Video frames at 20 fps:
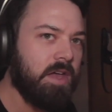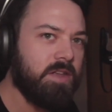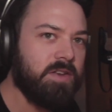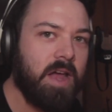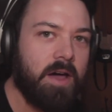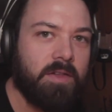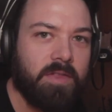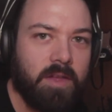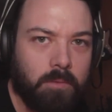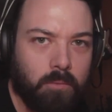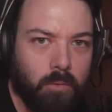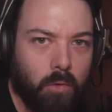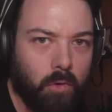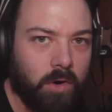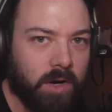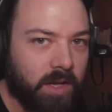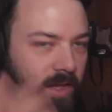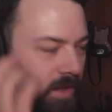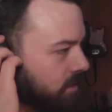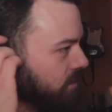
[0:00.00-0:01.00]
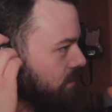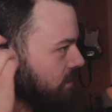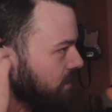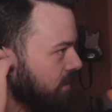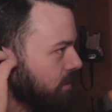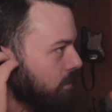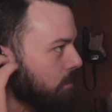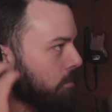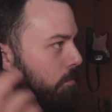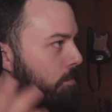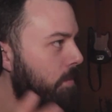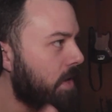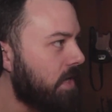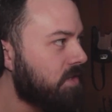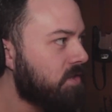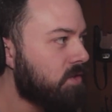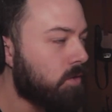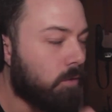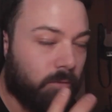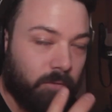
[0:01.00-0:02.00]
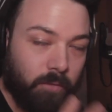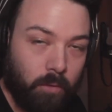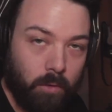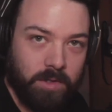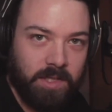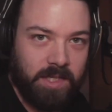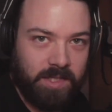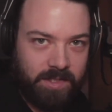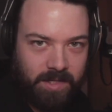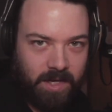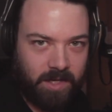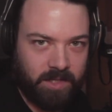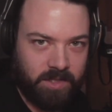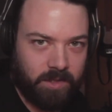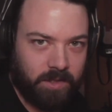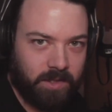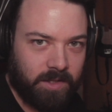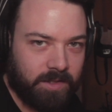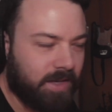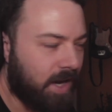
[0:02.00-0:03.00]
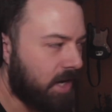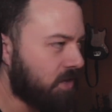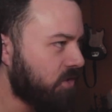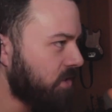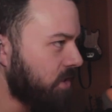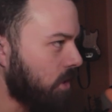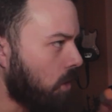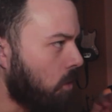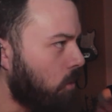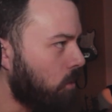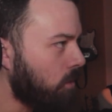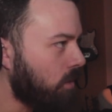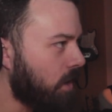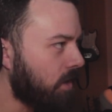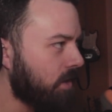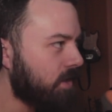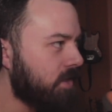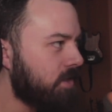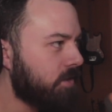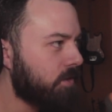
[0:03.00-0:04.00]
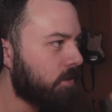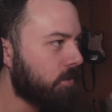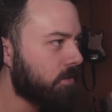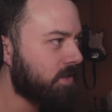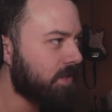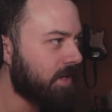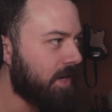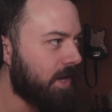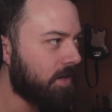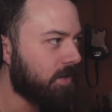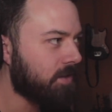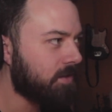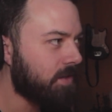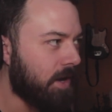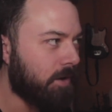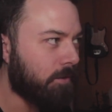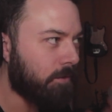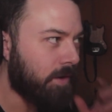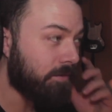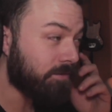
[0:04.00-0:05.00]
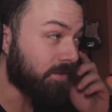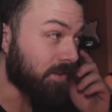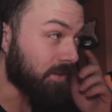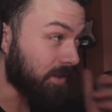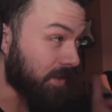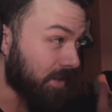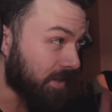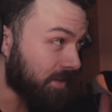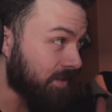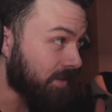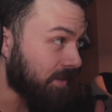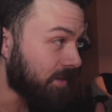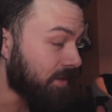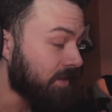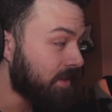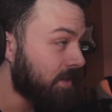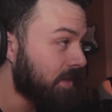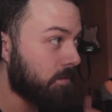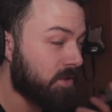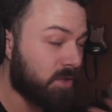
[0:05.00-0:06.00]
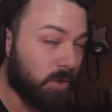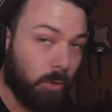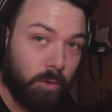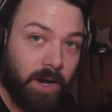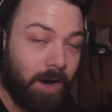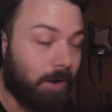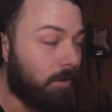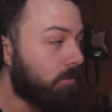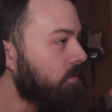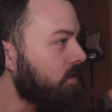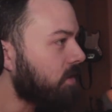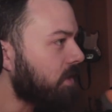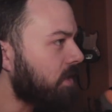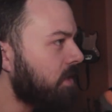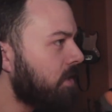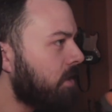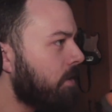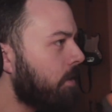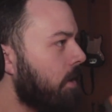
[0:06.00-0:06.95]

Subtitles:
Now that we're in the mezzo forte section, it's actually a whole lot easier to edit. I don't have to listen so carefully.